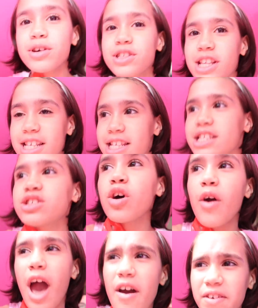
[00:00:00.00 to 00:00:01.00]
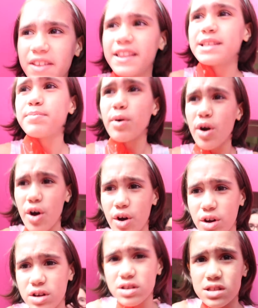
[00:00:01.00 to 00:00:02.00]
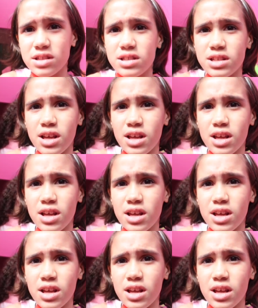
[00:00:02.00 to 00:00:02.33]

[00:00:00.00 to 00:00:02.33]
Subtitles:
because this is so heavy, these books.